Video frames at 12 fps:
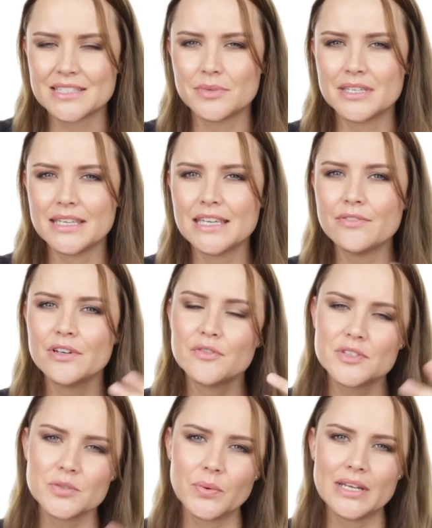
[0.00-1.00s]
So even if
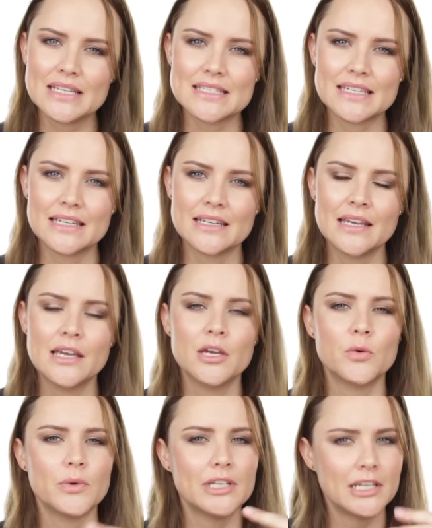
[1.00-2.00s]
it's oily skin,
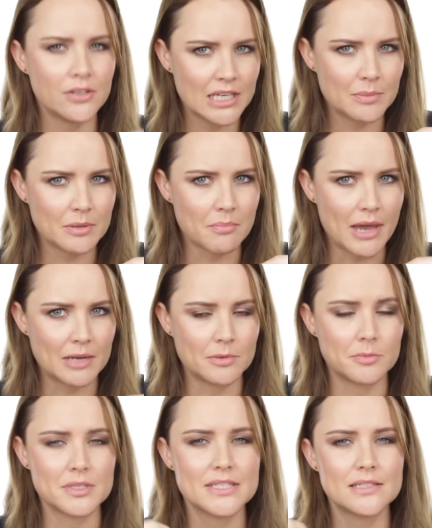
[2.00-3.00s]
we need to keep it matte,
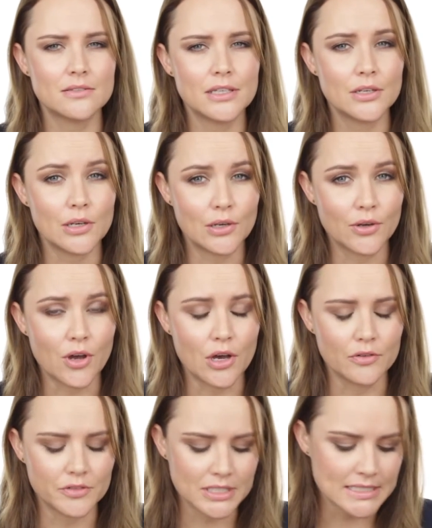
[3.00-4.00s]
but we still need to look
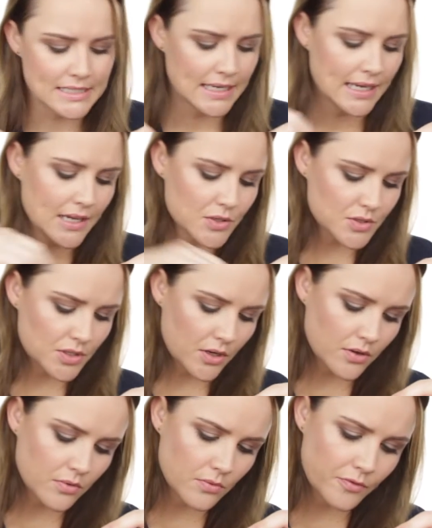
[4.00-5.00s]
after it.
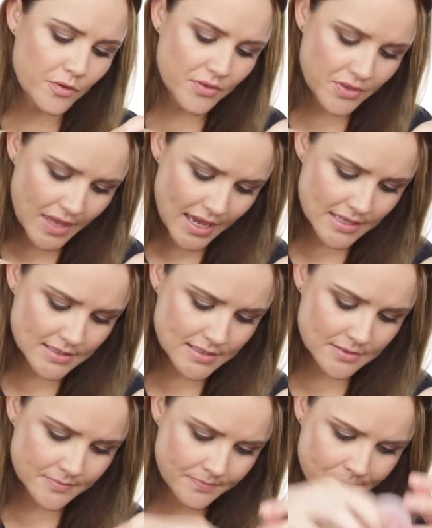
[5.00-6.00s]
So for
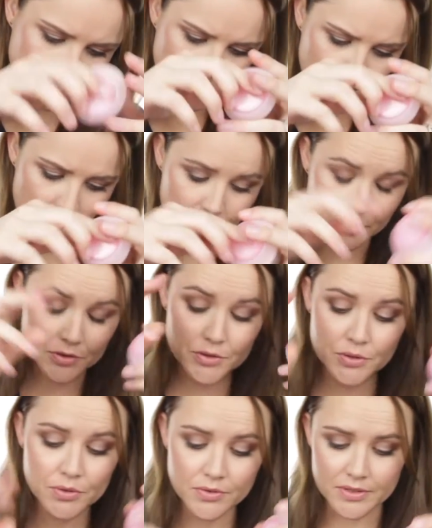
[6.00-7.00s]
that, I've got
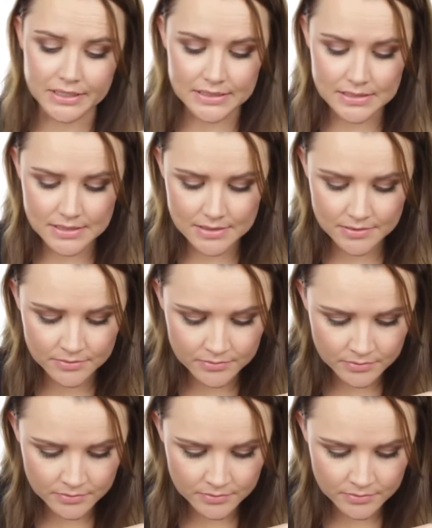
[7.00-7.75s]
two things.